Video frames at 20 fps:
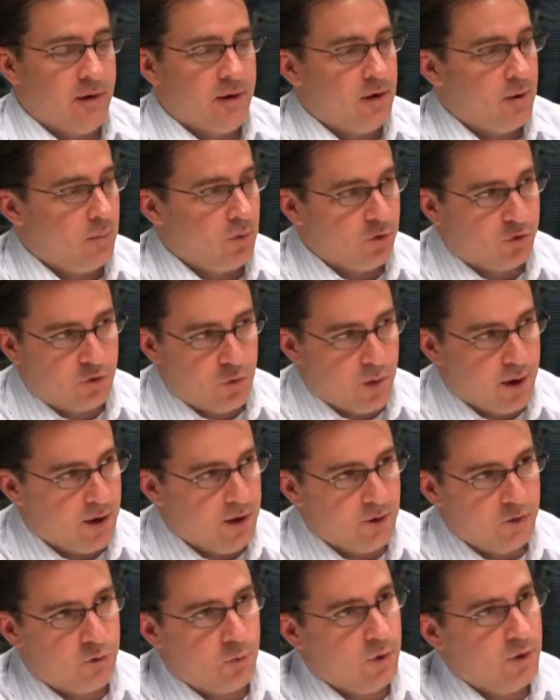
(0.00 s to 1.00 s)
That number
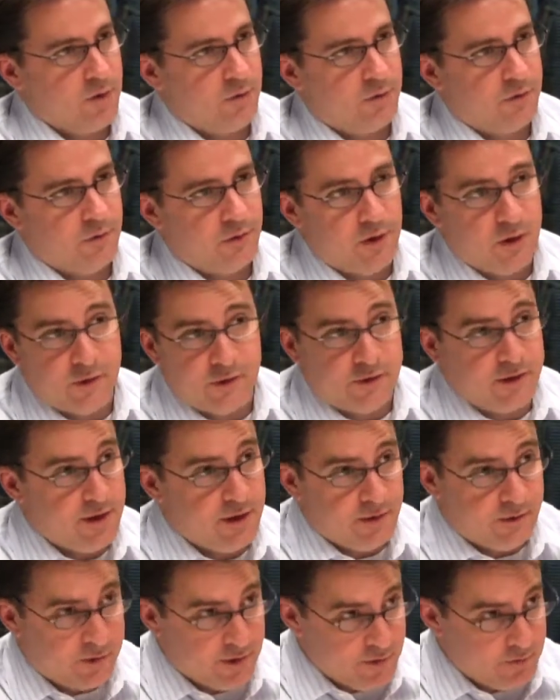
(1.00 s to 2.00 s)
squares with
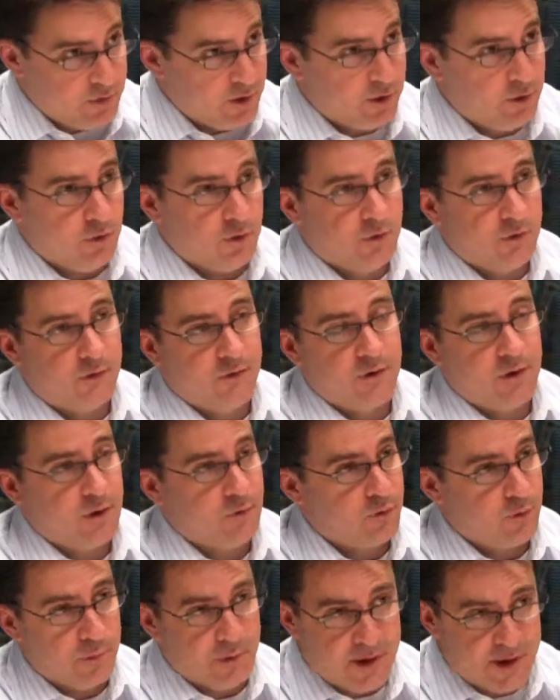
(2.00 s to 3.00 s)
CDC figures
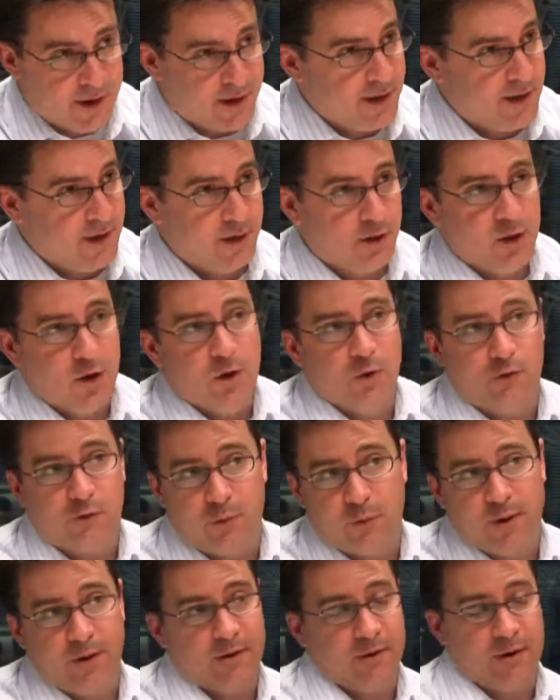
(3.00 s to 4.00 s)
from a decade ago,
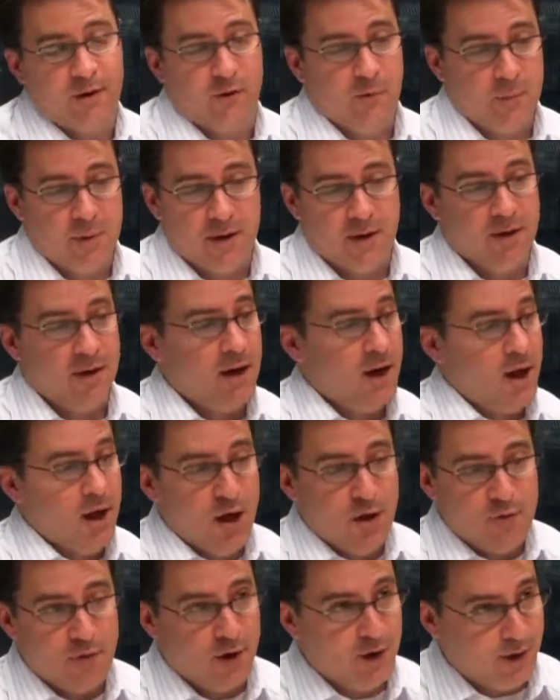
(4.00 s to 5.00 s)
so it's been
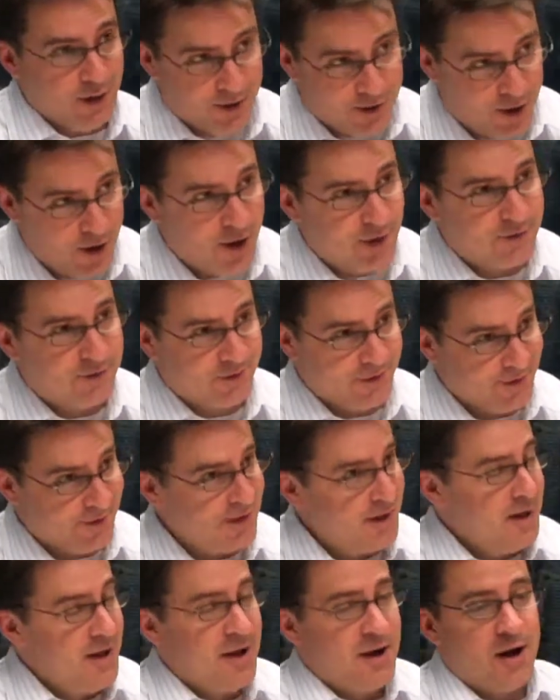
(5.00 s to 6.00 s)
fairly constant.